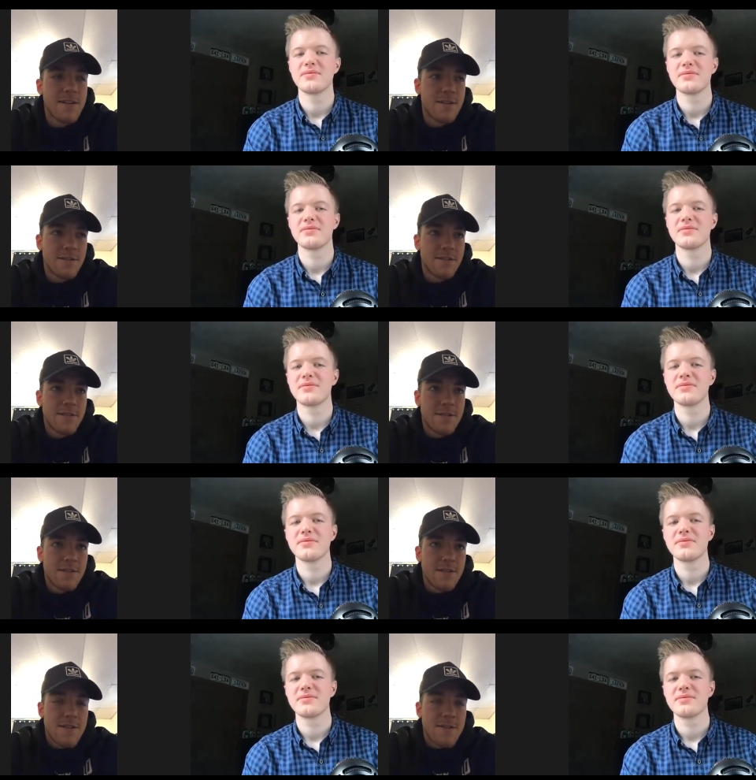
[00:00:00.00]

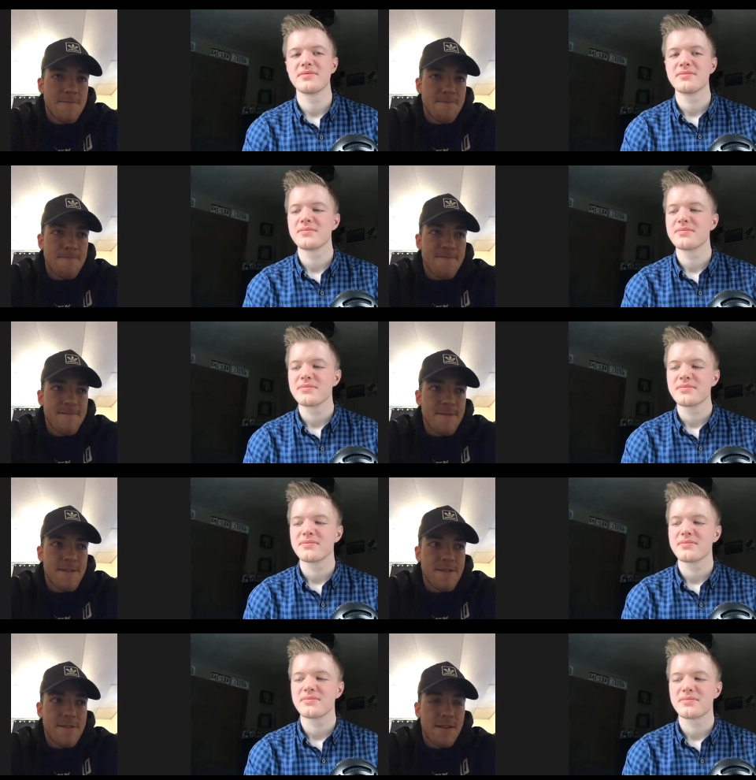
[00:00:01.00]

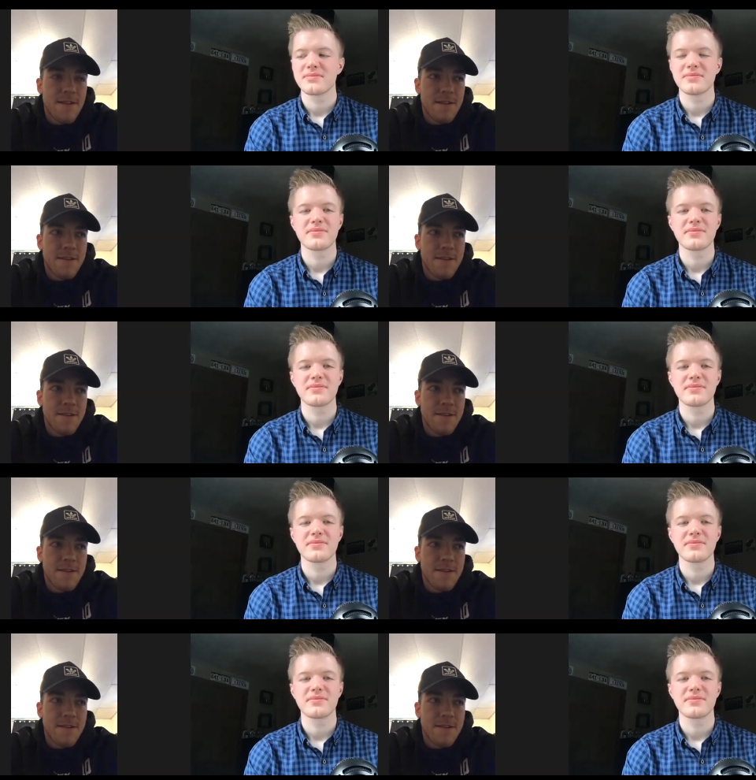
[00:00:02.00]
(no one is talking)